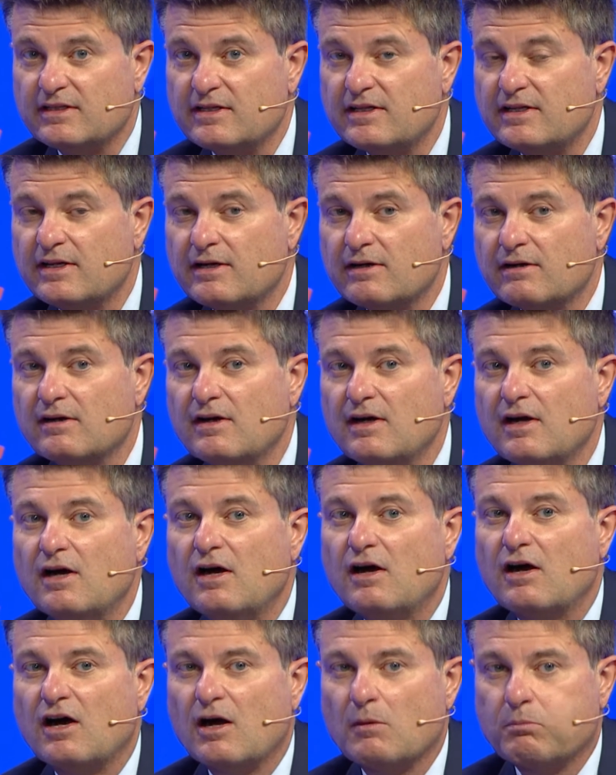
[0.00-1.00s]
that there
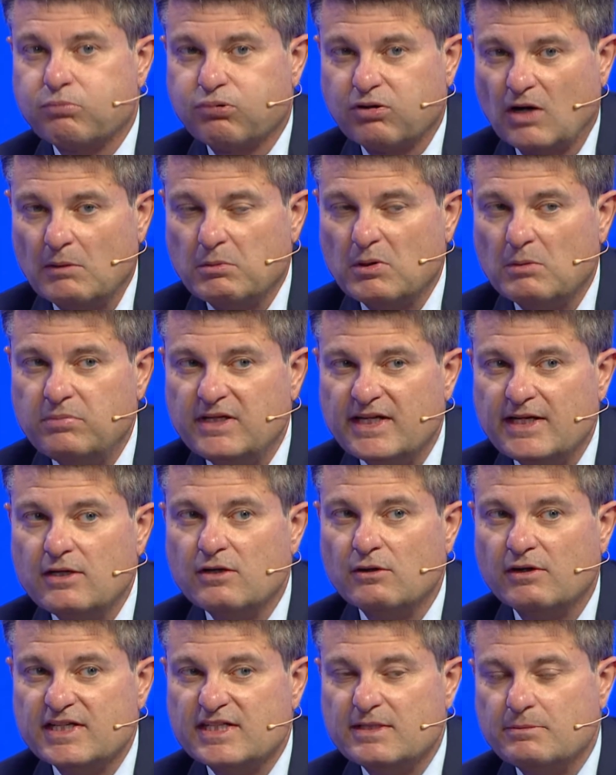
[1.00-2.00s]
are probably
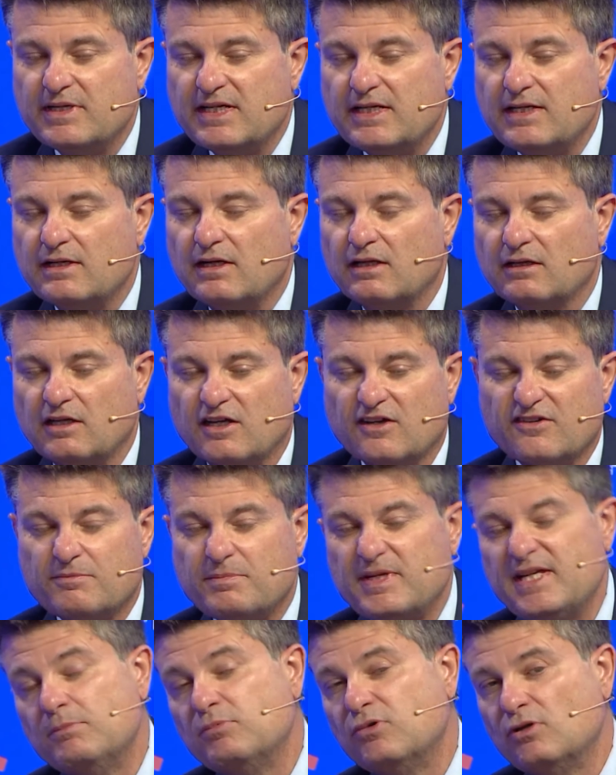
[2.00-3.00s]
going to be a lot of
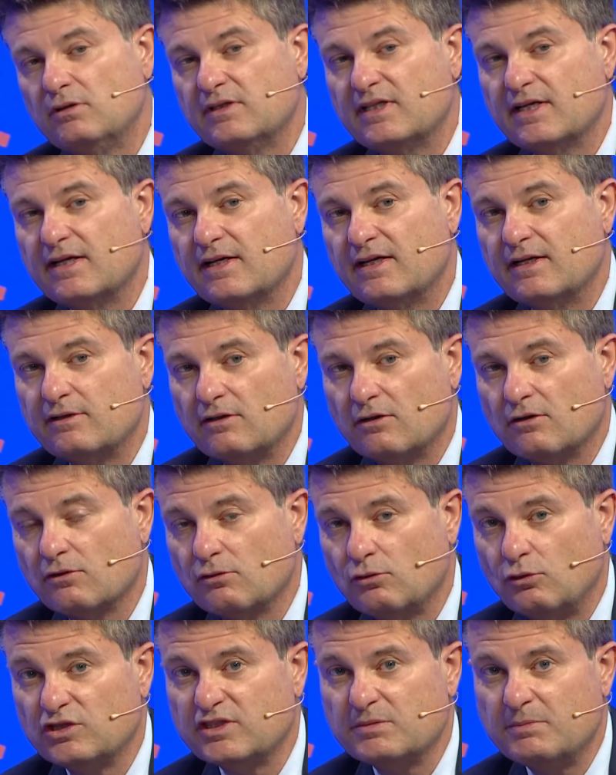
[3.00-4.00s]
people that are
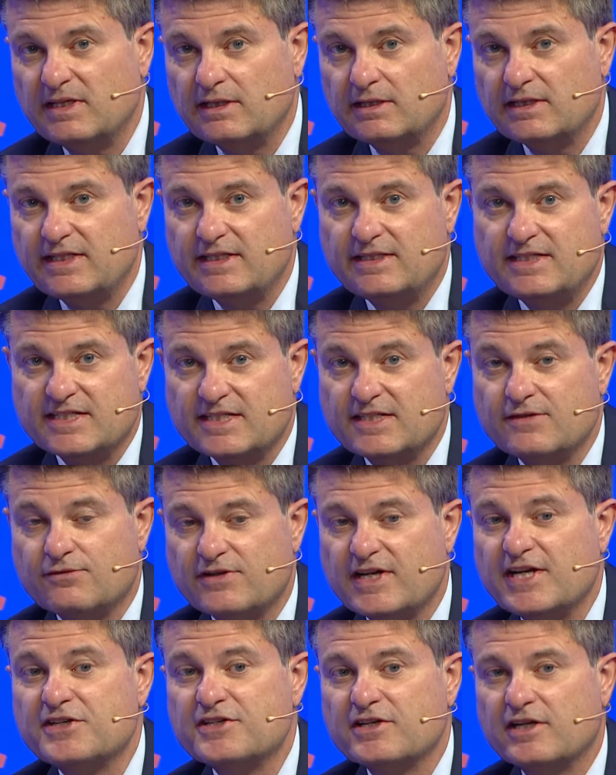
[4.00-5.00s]
ultimately
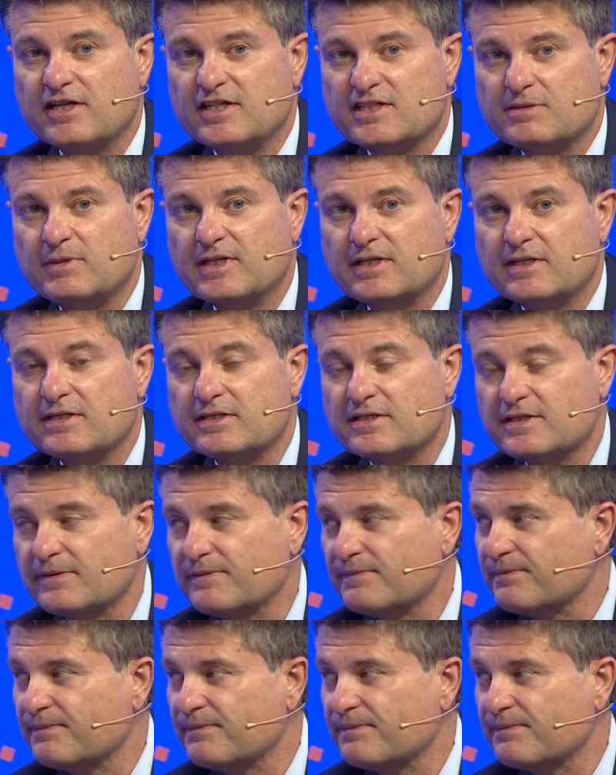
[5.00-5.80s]
disenfranchised by this.